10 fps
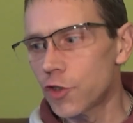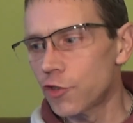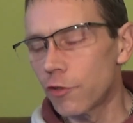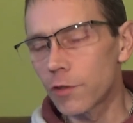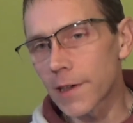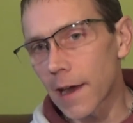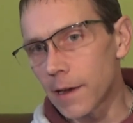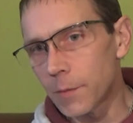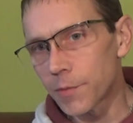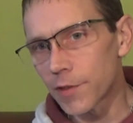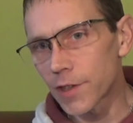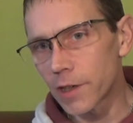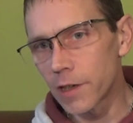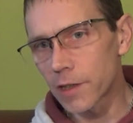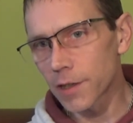drugs getting in prison
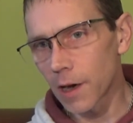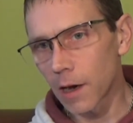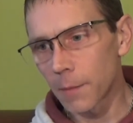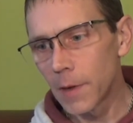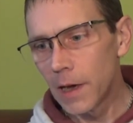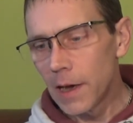at the time,